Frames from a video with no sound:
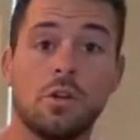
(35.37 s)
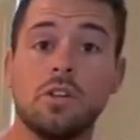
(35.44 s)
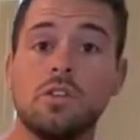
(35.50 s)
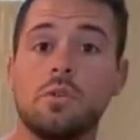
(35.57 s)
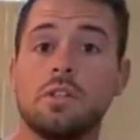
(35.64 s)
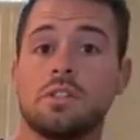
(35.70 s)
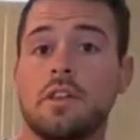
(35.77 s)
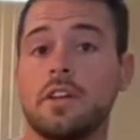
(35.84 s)
you can
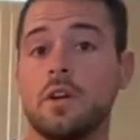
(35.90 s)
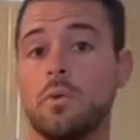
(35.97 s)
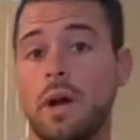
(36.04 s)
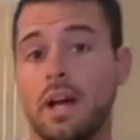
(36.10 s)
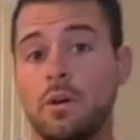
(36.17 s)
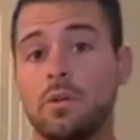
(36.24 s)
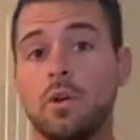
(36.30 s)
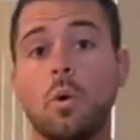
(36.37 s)
do this on the
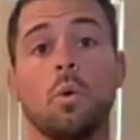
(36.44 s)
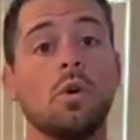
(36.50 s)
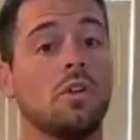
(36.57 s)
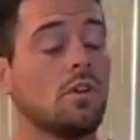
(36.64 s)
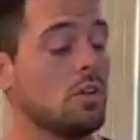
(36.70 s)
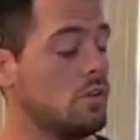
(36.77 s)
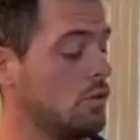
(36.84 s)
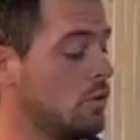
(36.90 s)
ground or
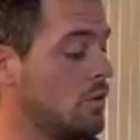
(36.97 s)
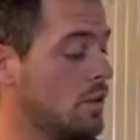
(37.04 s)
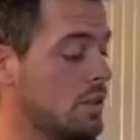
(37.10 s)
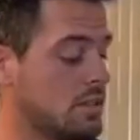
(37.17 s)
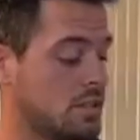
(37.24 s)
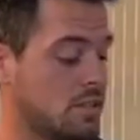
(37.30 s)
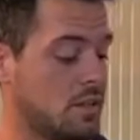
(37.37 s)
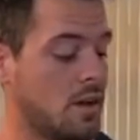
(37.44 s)
you can do
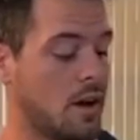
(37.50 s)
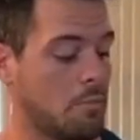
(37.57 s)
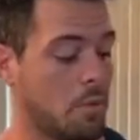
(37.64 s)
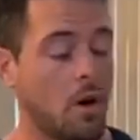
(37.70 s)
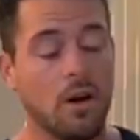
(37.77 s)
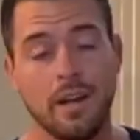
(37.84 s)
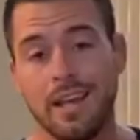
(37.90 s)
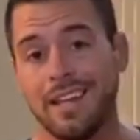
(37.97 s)
this up
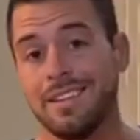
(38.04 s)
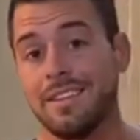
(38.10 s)
on a